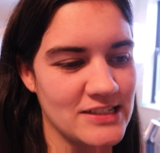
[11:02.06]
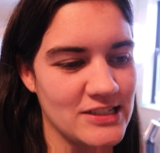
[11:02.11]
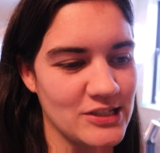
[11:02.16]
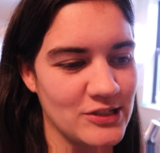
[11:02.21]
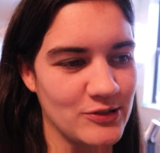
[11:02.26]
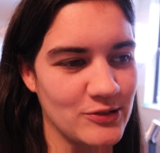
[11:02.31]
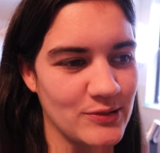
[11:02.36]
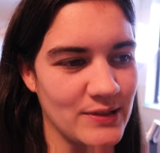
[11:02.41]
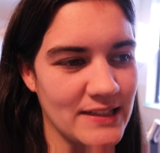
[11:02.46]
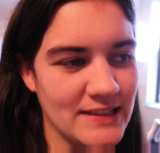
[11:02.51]

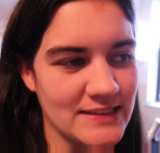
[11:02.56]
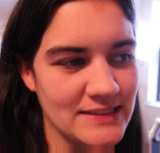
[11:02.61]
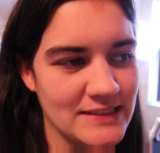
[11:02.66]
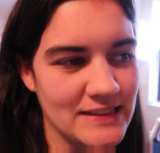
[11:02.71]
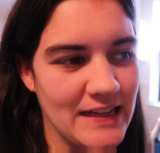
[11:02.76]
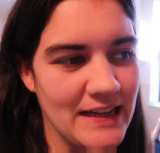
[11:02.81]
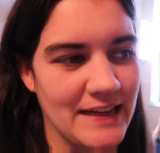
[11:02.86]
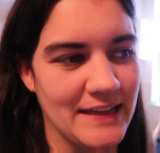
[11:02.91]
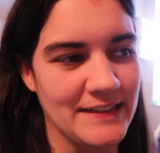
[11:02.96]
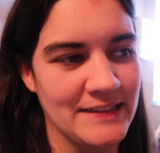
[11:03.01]
do
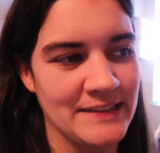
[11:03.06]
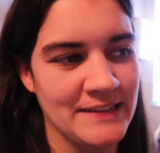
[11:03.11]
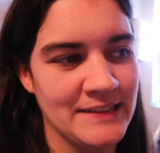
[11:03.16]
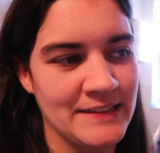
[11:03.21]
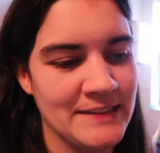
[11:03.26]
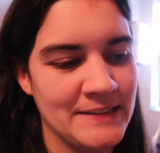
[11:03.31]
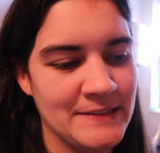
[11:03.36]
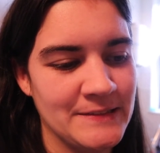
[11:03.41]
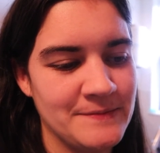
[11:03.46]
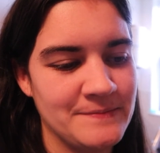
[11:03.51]
inside.
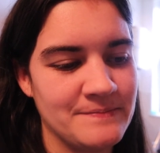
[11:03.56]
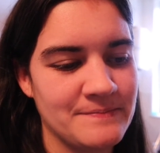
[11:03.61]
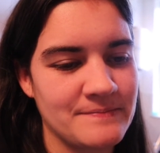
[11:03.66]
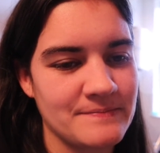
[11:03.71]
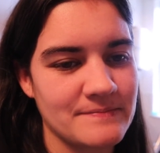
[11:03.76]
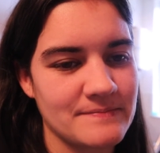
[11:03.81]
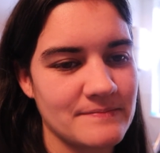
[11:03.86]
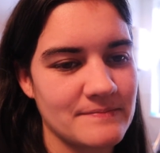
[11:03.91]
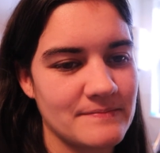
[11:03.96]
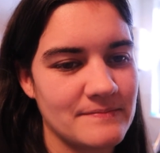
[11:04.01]

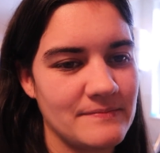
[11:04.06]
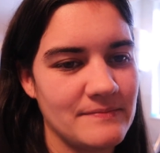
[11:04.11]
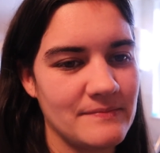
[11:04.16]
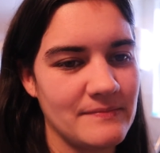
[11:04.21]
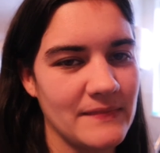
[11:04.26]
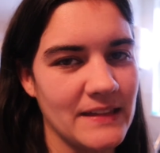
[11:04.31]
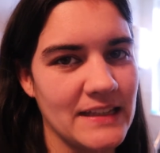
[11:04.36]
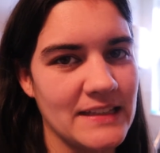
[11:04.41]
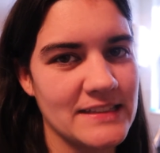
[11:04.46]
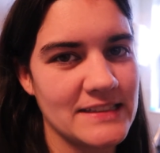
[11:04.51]

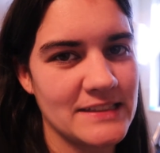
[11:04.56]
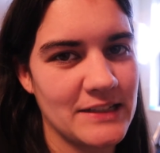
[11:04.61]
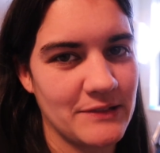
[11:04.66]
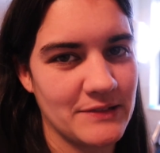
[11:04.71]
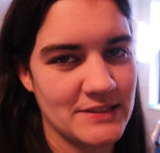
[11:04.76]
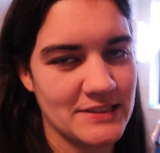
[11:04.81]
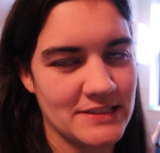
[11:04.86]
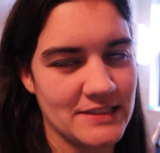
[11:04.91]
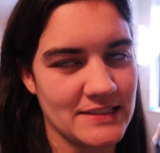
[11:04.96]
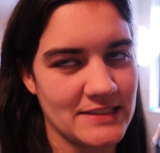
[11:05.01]
And so
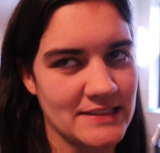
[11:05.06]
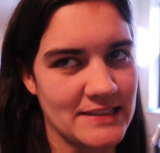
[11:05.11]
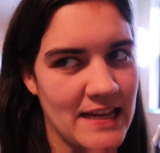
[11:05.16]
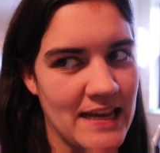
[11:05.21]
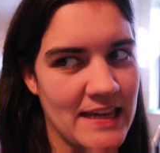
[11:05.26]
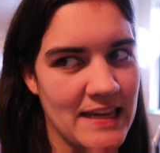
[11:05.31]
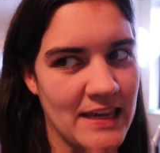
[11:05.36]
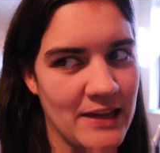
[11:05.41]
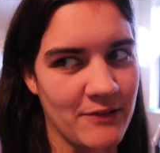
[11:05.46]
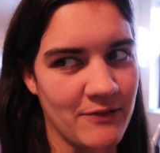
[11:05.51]
it's just
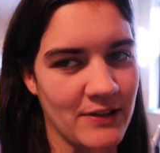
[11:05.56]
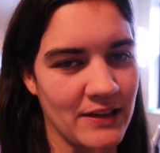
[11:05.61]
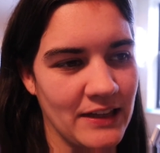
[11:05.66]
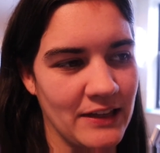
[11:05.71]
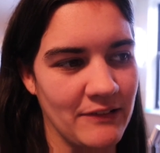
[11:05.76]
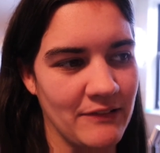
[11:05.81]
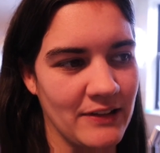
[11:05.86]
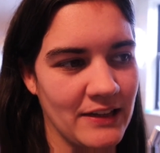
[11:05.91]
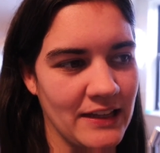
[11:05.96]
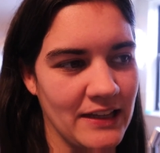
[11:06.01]
taking
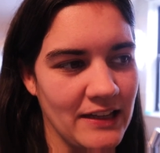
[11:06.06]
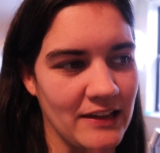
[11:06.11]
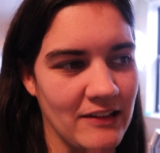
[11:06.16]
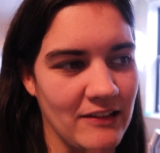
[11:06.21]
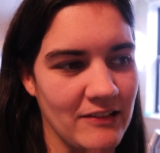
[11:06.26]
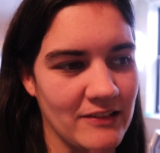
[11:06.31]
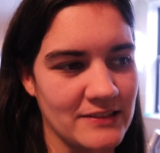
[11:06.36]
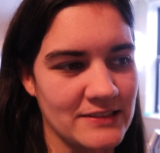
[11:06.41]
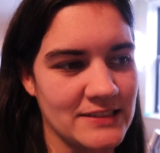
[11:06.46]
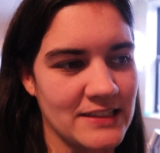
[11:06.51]
really, really
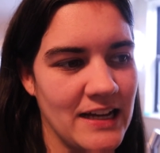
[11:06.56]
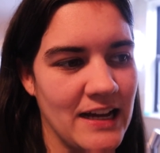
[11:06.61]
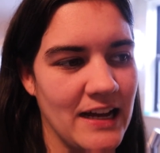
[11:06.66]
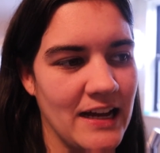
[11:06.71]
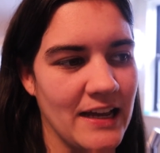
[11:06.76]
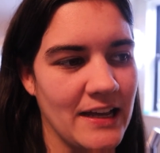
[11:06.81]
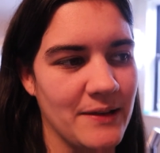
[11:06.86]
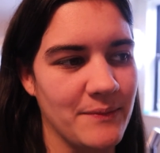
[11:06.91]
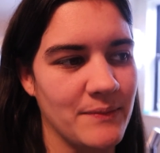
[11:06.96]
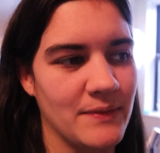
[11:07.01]
long
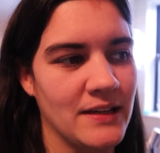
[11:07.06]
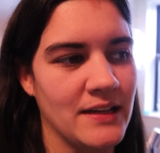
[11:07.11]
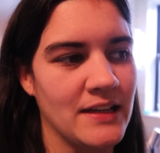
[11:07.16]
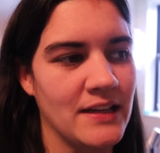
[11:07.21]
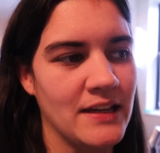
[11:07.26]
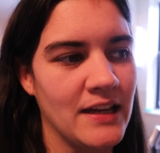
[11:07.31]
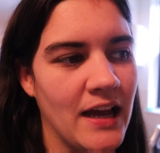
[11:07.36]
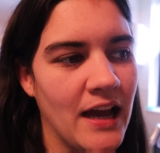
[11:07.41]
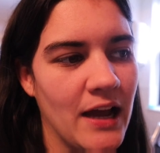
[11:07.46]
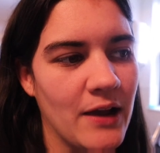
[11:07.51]
time.
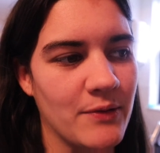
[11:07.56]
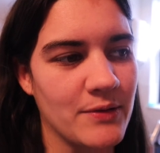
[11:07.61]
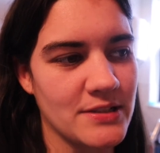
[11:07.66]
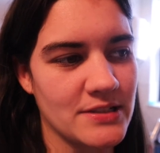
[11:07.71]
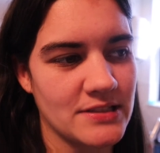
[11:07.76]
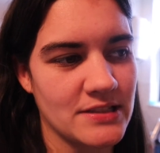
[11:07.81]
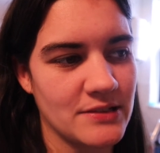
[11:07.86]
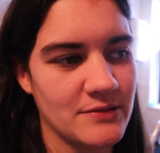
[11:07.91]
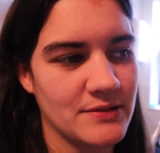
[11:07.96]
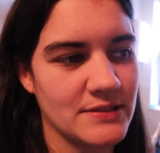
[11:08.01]
I
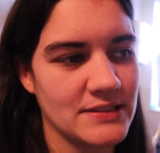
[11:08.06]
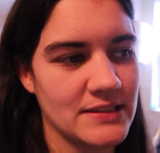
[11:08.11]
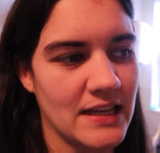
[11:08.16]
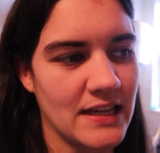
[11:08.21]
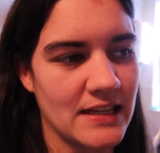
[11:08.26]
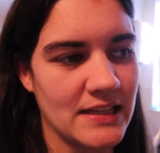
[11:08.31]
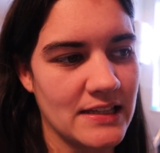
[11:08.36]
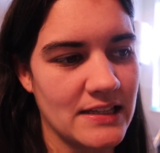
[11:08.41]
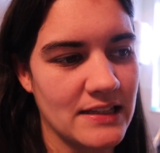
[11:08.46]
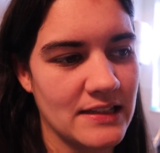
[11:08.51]
wish there was
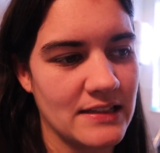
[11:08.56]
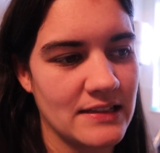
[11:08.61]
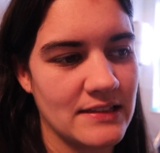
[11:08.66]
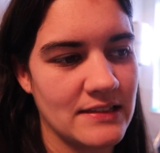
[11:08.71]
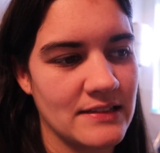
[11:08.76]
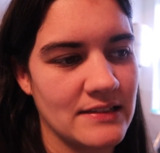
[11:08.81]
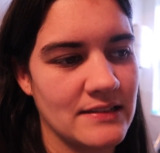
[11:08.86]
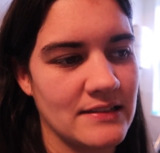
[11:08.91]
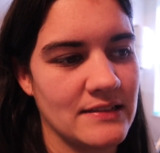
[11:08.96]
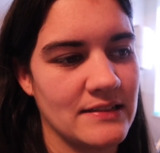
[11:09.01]
like
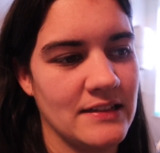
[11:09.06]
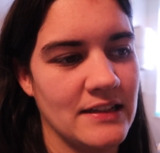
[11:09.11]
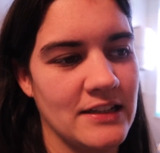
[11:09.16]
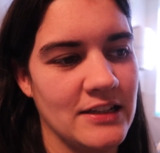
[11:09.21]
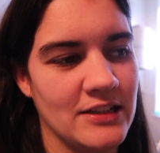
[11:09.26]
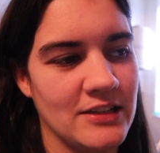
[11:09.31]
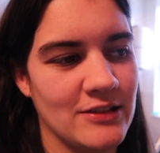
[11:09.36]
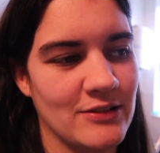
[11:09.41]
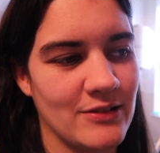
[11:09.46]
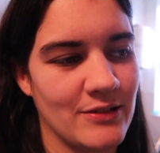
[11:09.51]
an
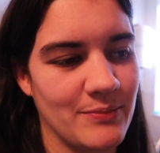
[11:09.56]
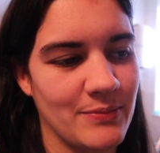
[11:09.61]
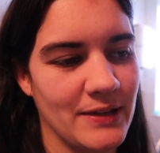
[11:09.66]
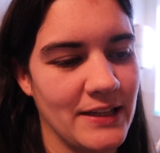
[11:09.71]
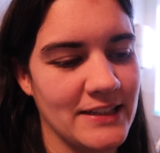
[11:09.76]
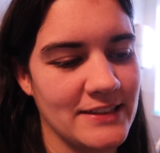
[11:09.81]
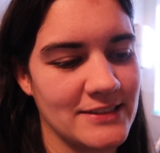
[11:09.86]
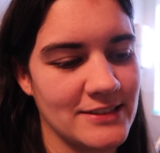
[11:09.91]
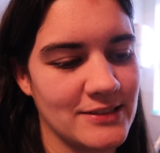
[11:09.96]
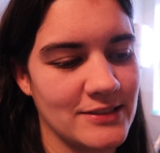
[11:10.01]
indoor
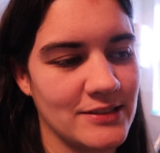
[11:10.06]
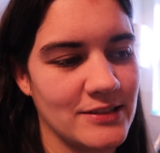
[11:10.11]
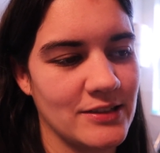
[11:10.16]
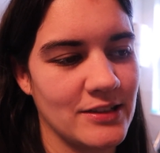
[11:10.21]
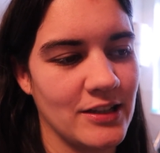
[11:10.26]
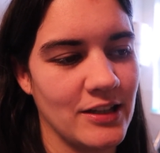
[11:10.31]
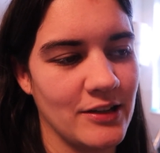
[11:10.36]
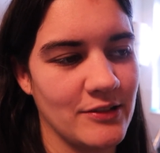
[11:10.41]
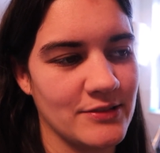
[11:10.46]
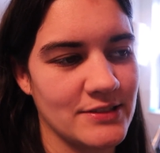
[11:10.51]
place
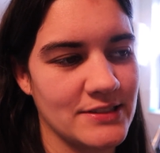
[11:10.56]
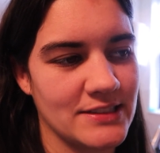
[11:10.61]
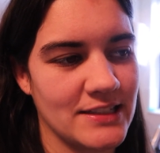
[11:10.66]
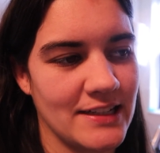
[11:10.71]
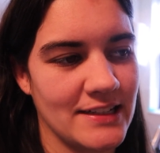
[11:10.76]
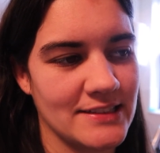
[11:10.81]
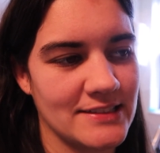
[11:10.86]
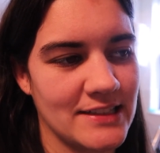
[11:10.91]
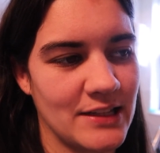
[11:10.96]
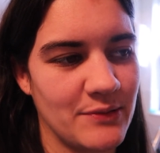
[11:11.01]
close to
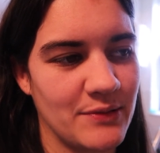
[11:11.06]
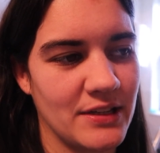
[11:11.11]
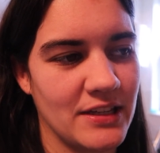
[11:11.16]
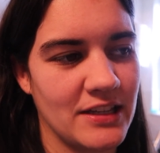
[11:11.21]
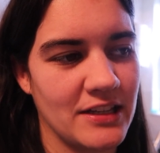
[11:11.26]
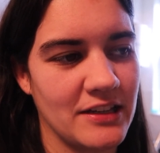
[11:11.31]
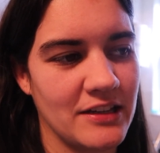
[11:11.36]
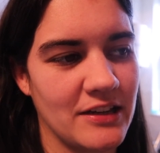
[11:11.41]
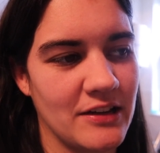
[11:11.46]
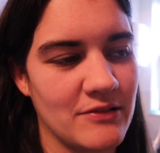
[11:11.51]
us that we
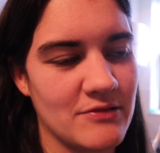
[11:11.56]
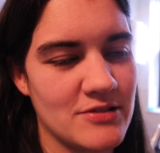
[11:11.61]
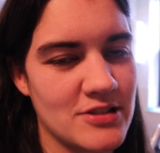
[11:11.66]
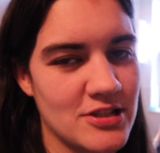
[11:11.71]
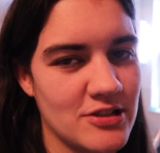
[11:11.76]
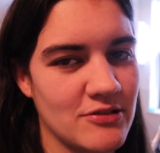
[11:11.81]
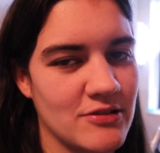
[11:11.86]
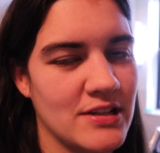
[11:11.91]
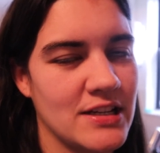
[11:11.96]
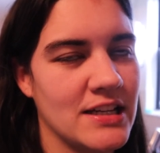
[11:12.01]
could go
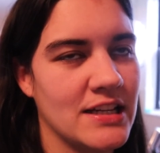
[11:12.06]
to.